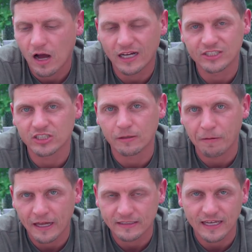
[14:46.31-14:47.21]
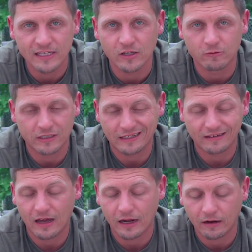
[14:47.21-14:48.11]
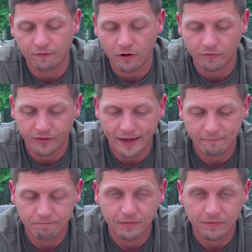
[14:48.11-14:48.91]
It just depends. Enzo was like, nah, I'm not falling for that.